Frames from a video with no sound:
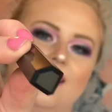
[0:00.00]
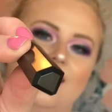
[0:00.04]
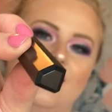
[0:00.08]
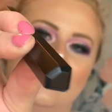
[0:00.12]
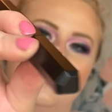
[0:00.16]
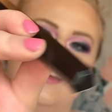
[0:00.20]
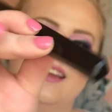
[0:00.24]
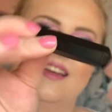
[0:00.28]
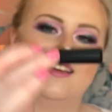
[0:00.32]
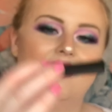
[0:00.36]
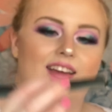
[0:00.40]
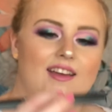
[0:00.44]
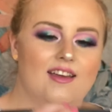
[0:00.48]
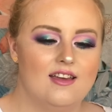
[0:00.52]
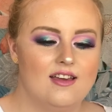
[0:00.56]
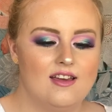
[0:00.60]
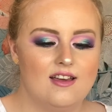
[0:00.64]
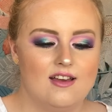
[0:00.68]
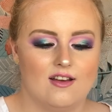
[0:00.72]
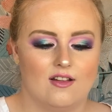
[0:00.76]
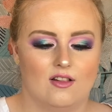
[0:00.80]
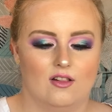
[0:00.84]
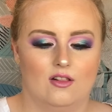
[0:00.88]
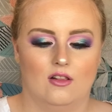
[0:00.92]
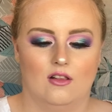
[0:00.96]
I like
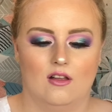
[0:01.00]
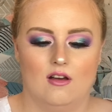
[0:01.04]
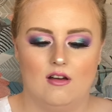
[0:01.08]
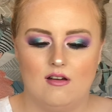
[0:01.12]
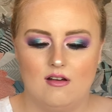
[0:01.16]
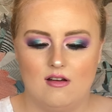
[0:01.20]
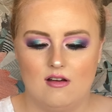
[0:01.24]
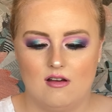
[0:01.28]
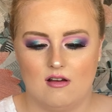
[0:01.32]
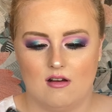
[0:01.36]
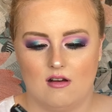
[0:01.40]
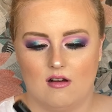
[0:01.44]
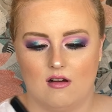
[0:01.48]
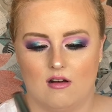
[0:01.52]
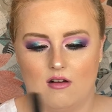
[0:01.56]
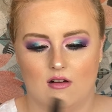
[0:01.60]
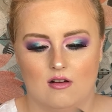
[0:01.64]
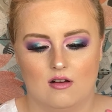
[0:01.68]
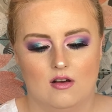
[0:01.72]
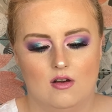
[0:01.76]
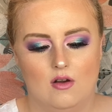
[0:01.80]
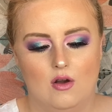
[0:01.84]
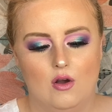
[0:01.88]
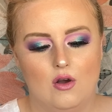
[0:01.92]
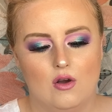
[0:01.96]
it a
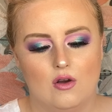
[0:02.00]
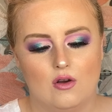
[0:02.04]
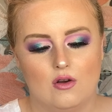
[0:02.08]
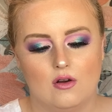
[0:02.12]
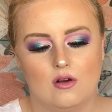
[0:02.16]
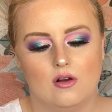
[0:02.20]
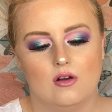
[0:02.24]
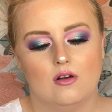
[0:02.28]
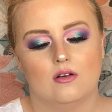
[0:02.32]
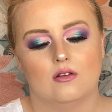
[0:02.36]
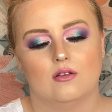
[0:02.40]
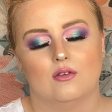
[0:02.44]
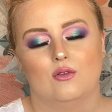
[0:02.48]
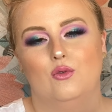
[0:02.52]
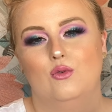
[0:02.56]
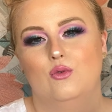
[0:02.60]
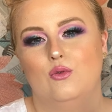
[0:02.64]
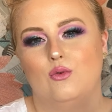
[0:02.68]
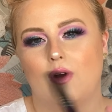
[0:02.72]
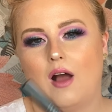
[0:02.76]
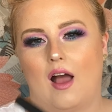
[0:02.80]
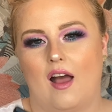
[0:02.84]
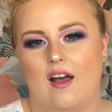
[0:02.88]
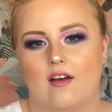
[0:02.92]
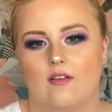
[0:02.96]
lot.
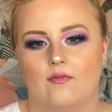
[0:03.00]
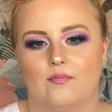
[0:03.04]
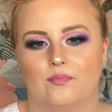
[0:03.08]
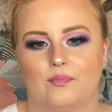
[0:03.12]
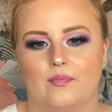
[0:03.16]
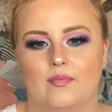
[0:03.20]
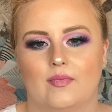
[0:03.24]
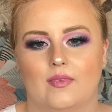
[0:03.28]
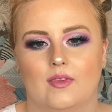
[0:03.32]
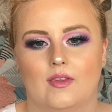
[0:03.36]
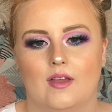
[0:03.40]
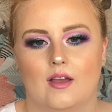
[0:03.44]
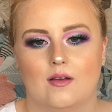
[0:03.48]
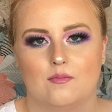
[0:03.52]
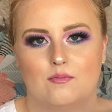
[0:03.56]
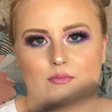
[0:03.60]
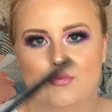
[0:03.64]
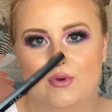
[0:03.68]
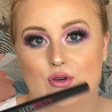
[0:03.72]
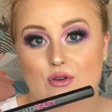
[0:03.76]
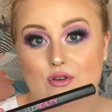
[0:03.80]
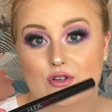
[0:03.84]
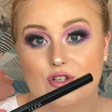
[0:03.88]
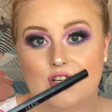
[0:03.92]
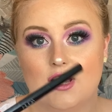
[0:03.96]
Ooh,
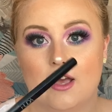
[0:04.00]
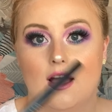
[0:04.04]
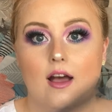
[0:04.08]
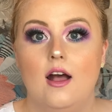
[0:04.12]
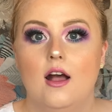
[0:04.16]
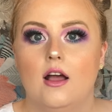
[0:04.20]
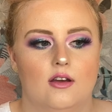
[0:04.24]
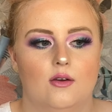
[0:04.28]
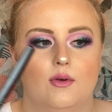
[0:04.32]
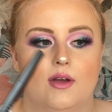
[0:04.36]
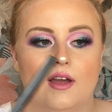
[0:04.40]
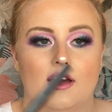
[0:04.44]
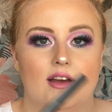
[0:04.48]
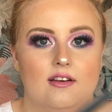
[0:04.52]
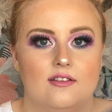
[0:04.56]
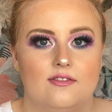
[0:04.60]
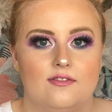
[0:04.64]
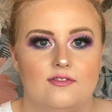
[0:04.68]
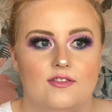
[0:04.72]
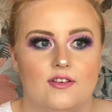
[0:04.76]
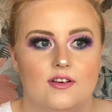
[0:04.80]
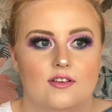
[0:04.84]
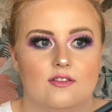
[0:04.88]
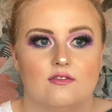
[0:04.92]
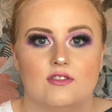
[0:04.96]
bougie. Now, we
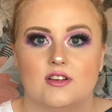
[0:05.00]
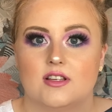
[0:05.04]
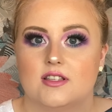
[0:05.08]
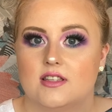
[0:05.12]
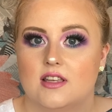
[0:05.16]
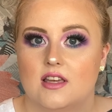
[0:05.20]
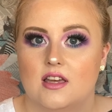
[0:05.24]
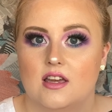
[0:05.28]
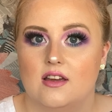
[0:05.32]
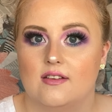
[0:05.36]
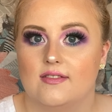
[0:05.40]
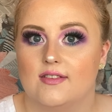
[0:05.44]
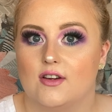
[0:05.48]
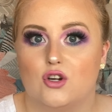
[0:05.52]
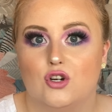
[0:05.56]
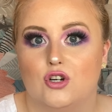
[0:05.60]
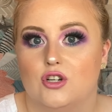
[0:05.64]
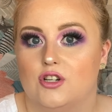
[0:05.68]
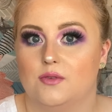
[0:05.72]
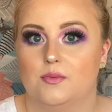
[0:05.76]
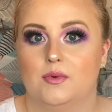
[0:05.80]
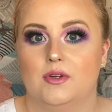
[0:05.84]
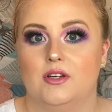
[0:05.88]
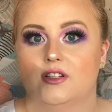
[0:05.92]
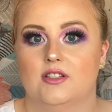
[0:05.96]
have received
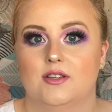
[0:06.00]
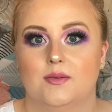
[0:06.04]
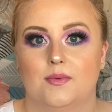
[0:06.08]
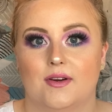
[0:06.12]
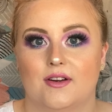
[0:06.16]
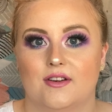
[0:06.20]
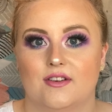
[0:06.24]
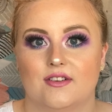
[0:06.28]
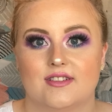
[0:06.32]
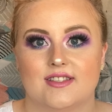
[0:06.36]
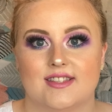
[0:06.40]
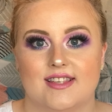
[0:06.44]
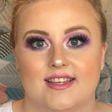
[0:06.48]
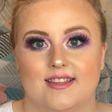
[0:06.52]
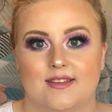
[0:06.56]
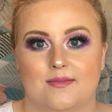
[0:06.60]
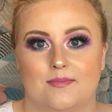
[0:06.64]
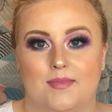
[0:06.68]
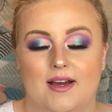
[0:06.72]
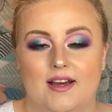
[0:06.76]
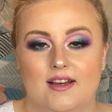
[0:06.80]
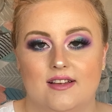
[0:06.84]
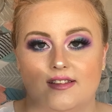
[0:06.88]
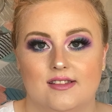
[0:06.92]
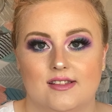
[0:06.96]
Huda Beauty products in the
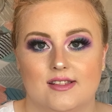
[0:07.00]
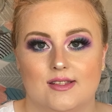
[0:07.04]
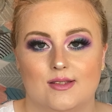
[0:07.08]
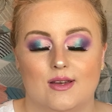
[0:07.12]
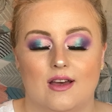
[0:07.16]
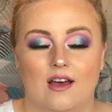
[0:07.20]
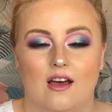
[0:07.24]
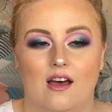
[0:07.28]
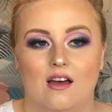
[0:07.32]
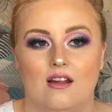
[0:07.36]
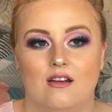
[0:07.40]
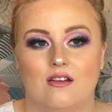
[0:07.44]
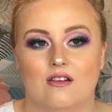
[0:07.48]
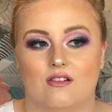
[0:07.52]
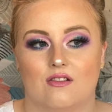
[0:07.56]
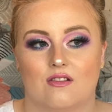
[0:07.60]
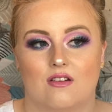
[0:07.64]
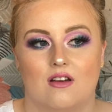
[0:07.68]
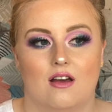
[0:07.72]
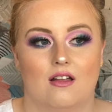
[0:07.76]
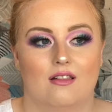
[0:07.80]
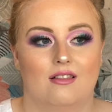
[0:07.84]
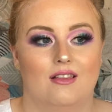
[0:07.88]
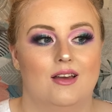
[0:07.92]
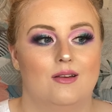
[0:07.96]
past as well. Now I've
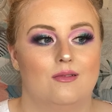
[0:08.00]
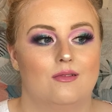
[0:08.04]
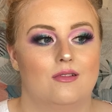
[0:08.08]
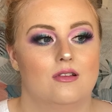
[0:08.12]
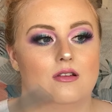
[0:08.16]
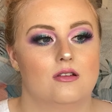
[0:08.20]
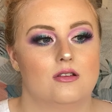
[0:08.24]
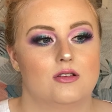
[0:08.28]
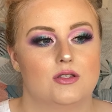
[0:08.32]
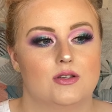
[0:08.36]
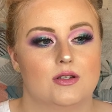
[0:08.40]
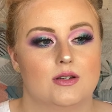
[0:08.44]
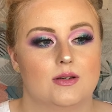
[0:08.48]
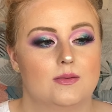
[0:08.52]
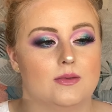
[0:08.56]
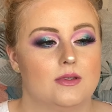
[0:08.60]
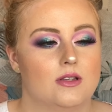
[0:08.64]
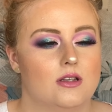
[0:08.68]
got a lip gloss from